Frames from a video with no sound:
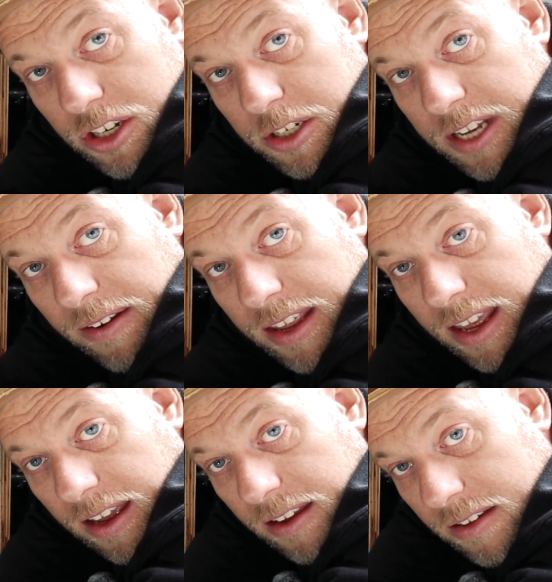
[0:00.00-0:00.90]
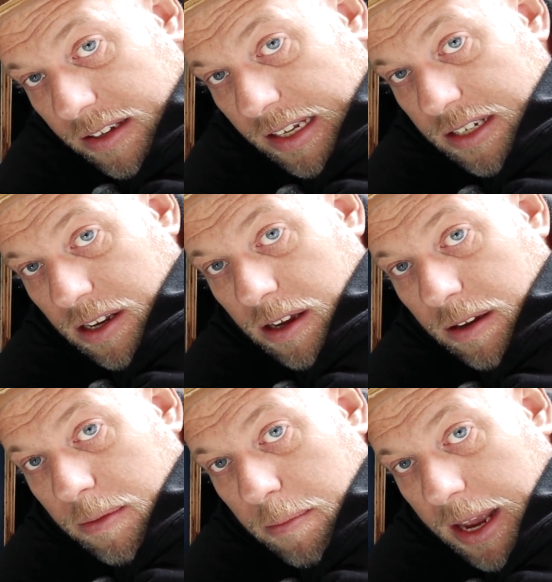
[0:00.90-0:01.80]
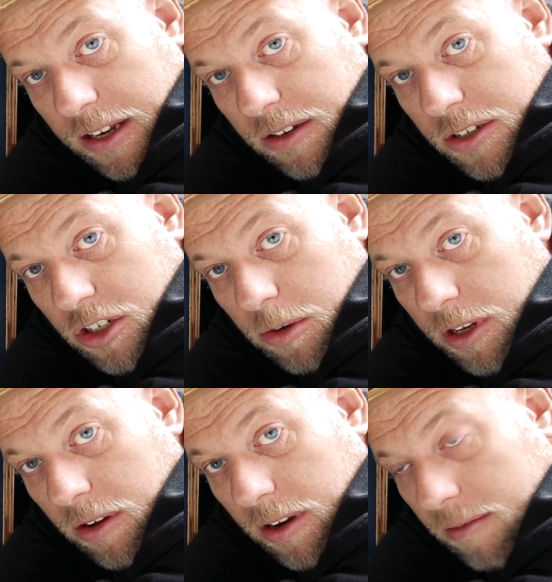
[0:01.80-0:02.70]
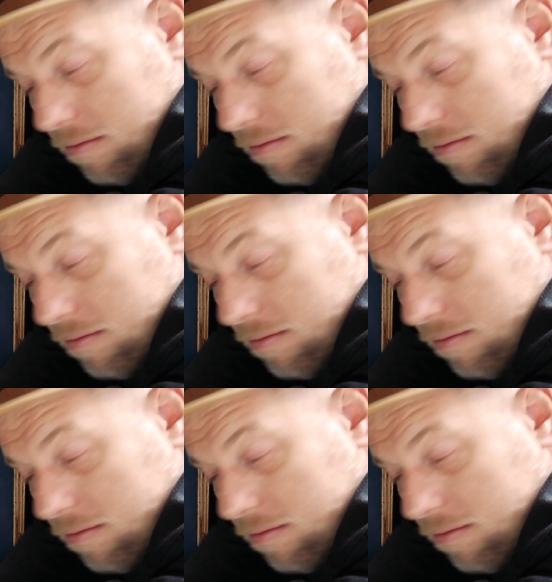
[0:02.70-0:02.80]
just down here is our main consumer unit.